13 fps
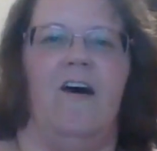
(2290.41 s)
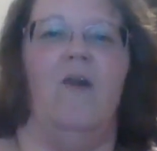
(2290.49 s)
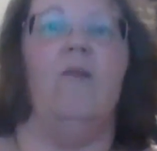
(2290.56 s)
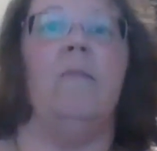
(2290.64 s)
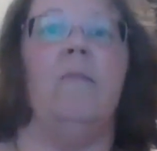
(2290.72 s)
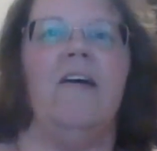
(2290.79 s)

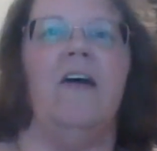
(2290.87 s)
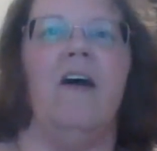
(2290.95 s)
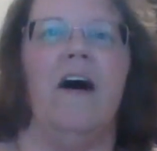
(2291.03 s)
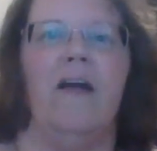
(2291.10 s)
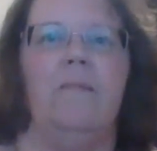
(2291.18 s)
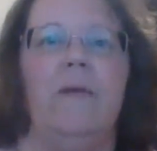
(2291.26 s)
oh my
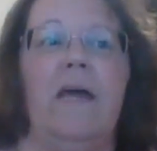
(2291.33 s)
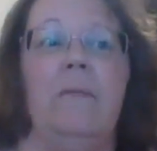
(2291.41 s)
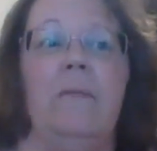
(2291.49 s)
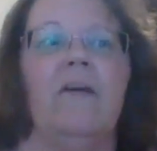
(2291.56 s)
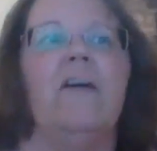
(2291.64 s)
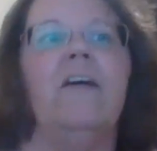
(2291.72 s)
God,
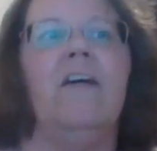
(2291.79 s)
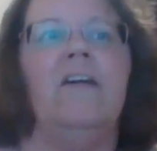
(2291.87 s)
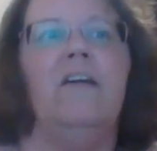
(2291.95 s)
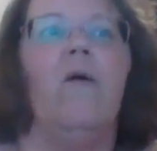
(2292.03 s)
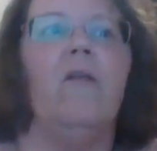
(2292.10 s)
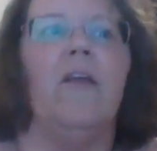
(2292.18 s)
people are going to
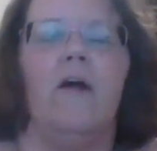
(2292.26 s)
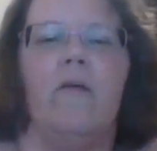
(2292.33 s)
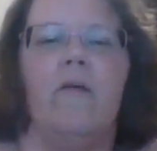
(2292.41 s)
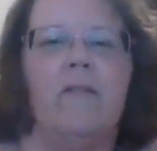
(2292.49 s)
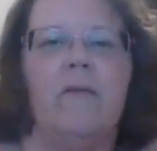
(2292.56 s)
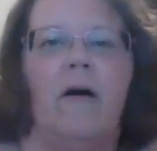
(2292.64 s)
know that I
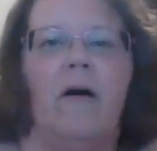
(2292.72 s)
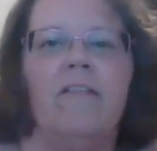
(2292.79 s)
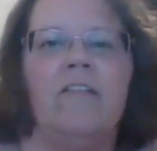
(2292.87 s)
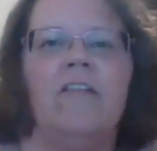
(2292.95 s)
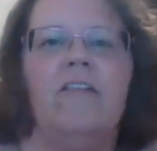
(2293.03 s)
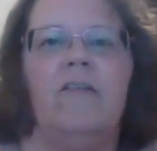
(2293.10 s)
was a
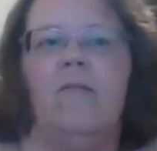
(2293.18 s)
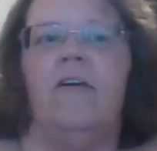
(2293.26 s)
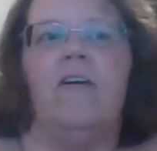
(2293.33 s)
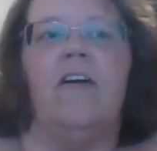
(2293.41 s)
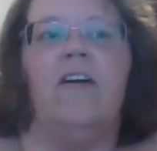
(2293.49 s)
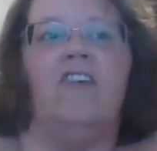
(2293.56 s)
prostitute and
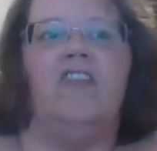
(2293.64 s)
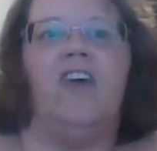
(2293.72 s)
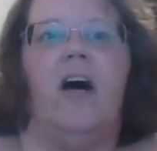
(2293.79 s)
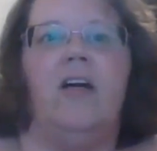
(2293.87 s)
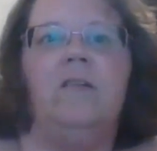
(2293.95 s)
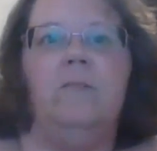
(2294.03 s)
they're going to
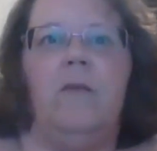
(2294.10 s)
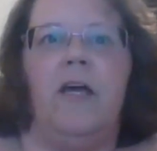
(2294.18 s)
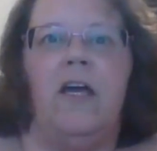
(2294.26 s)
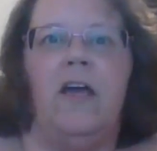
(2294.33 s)
shun me.